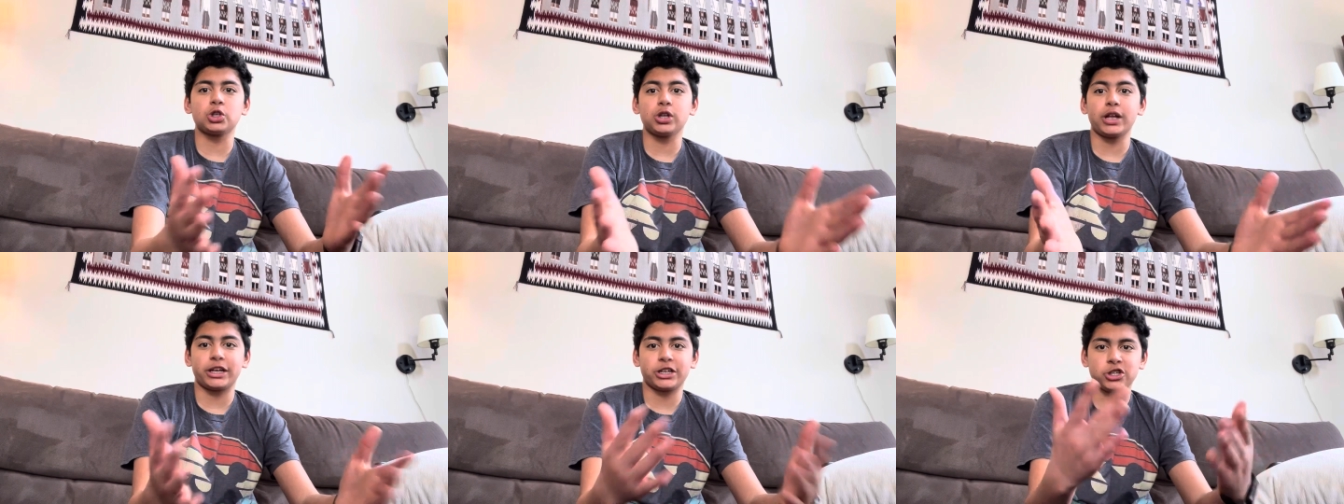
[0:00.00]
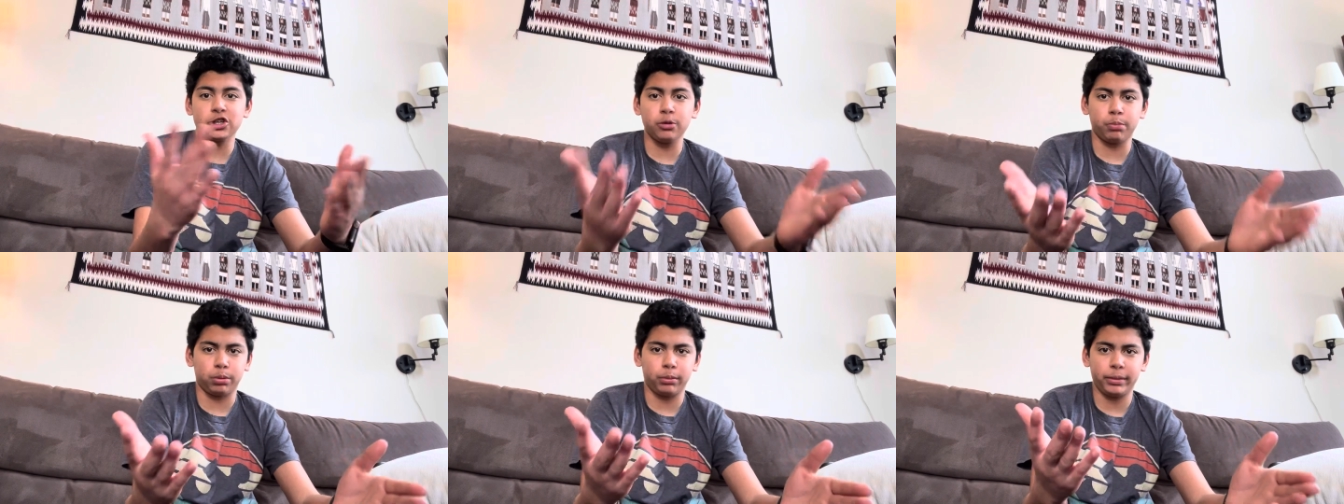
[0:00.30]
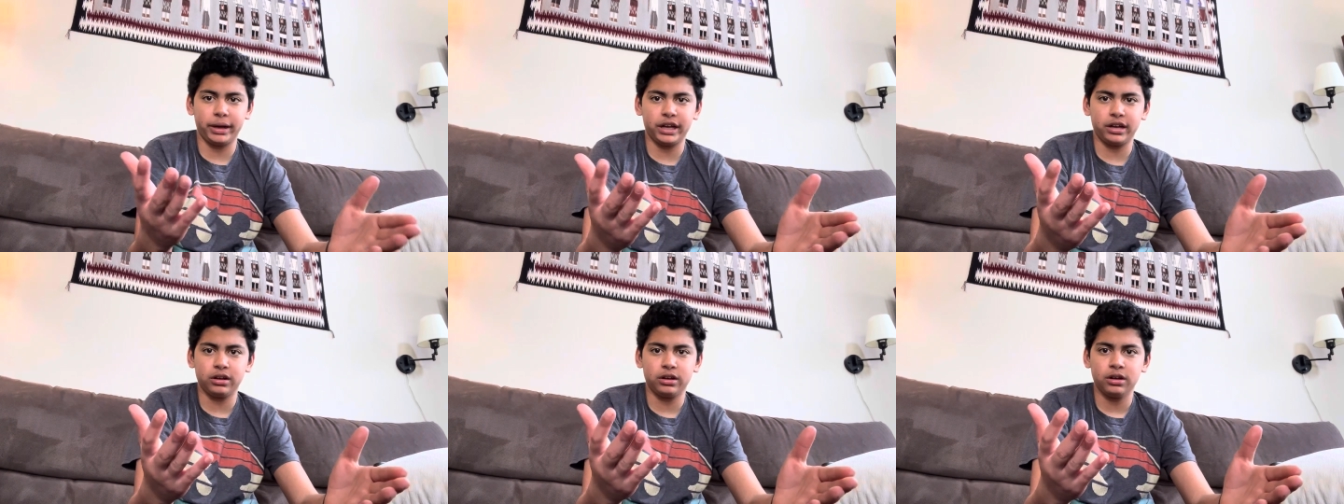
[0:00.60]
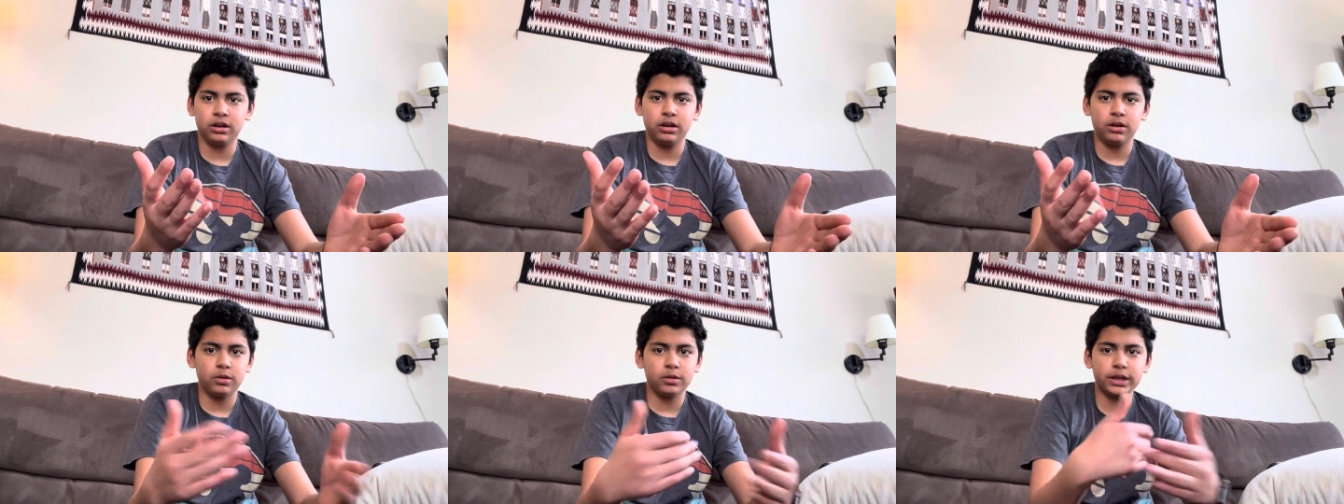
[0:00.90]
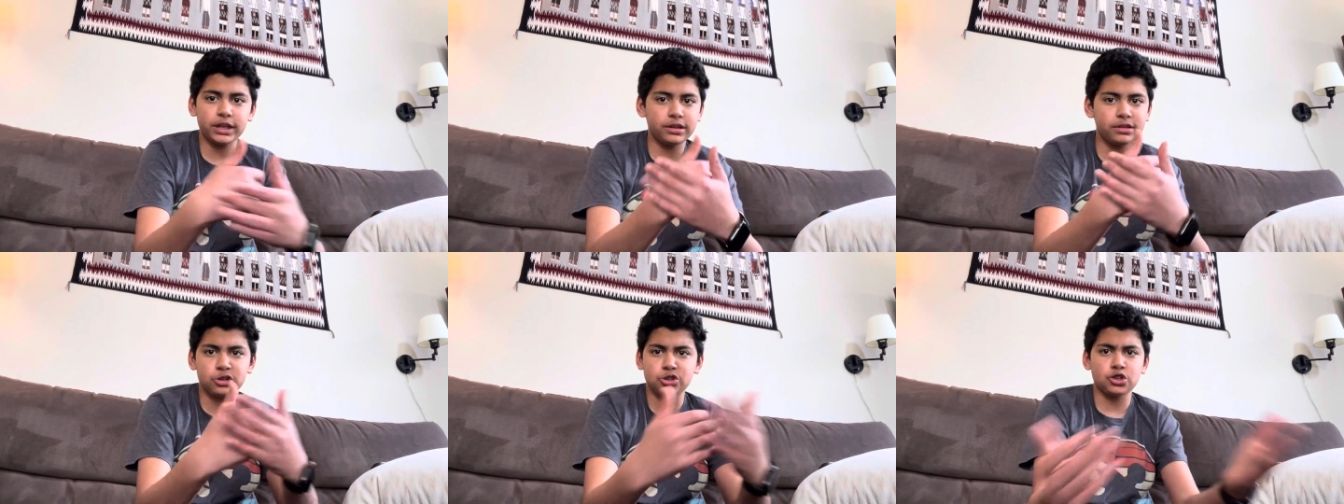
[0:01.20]
like Superman?
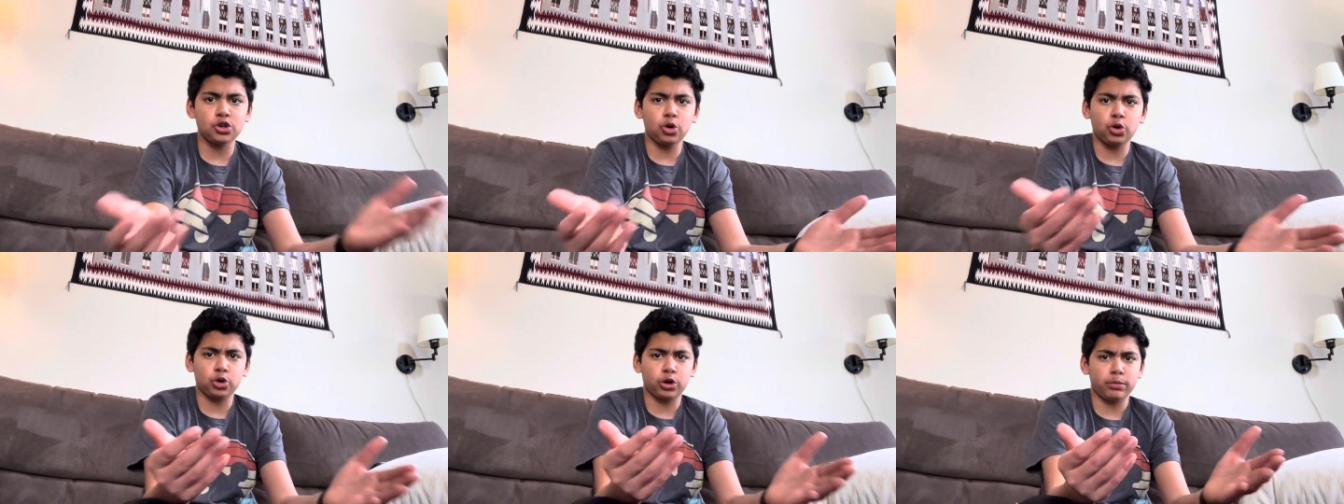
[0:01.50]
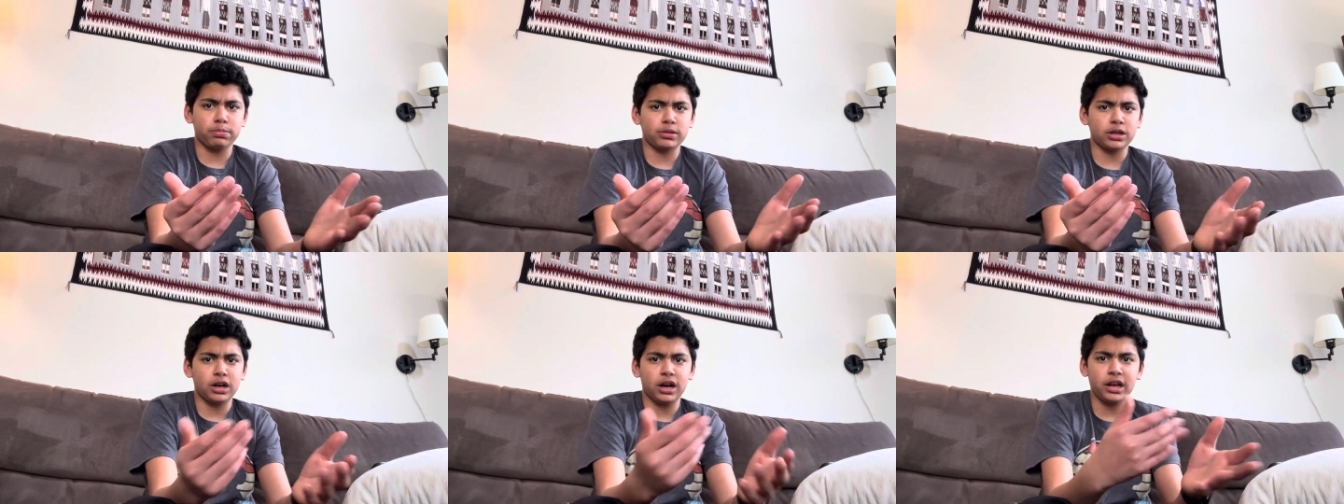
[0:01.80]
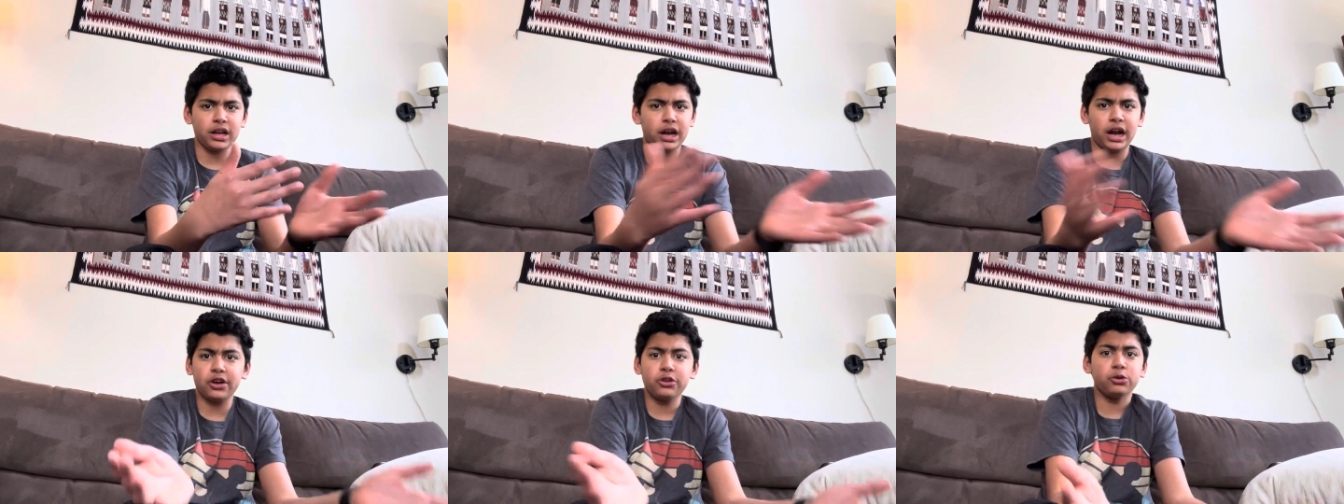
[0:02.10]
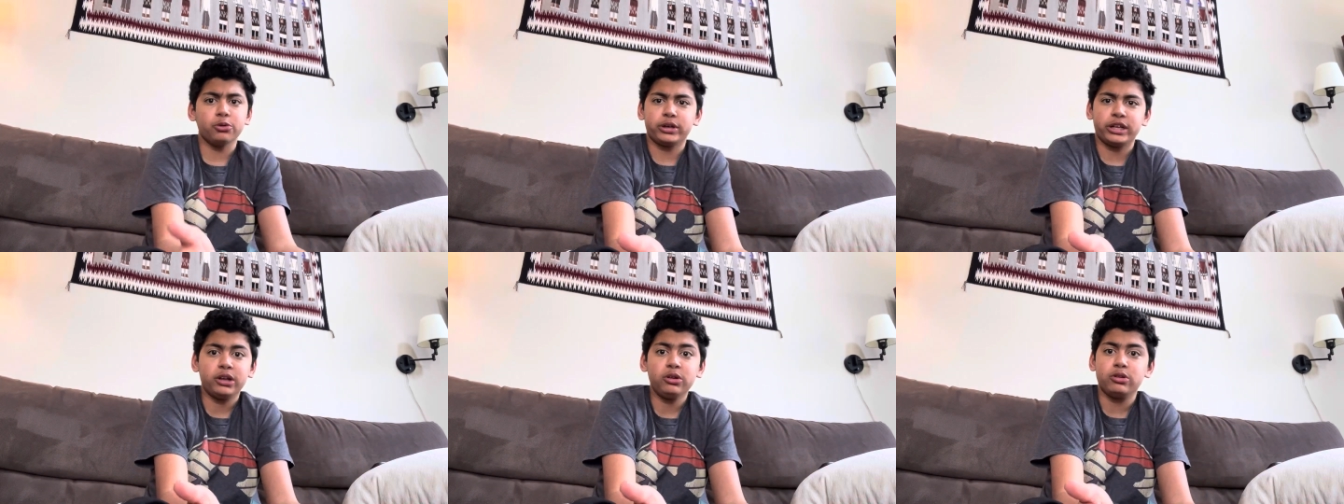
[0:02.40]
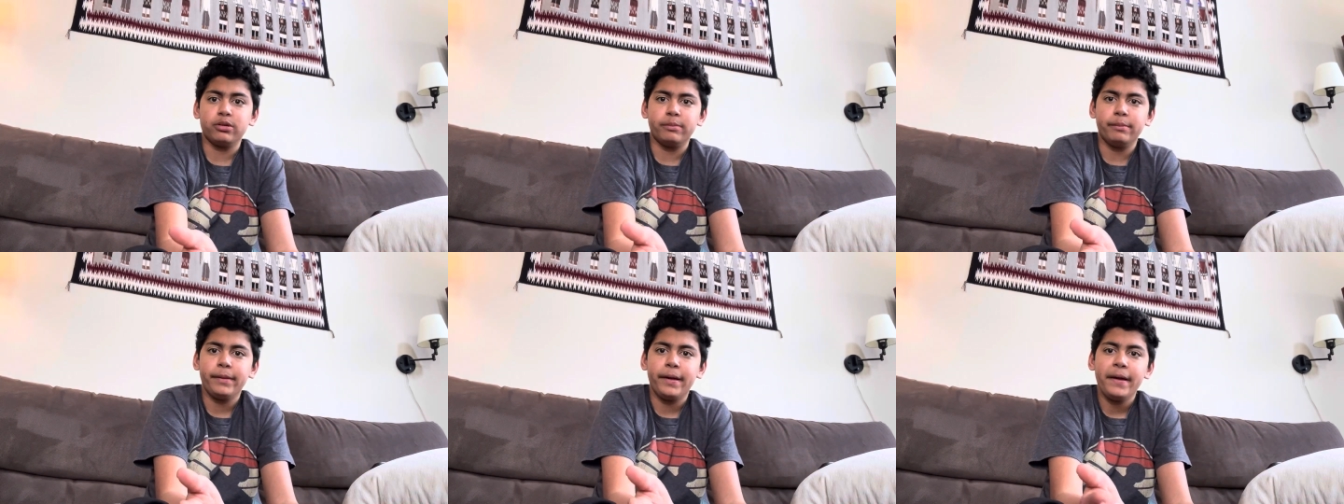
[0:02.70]
There's no kryptonite. How do you kill
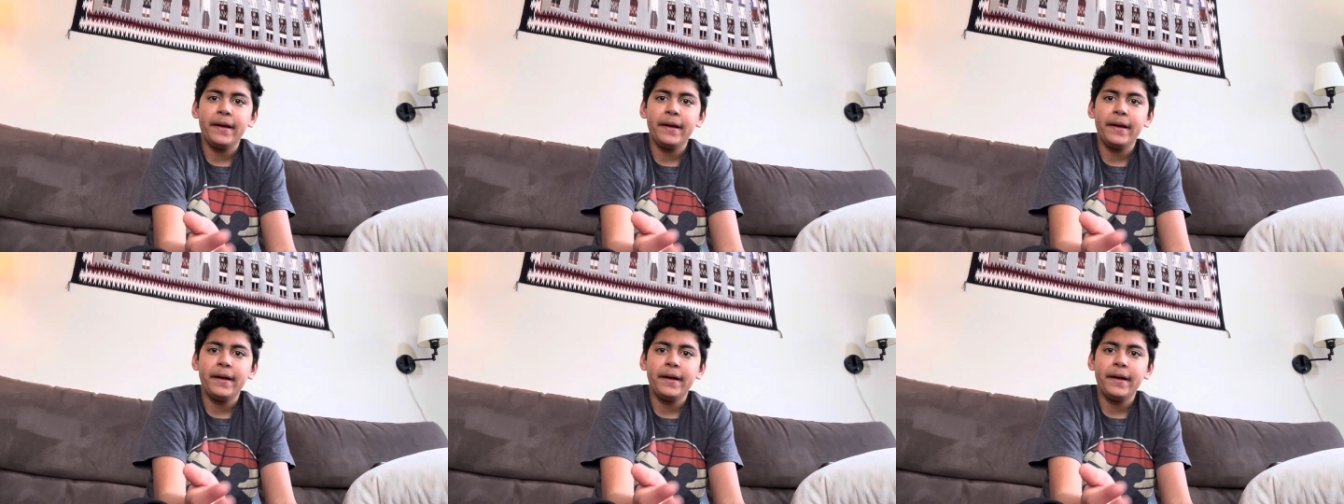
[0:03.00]
him?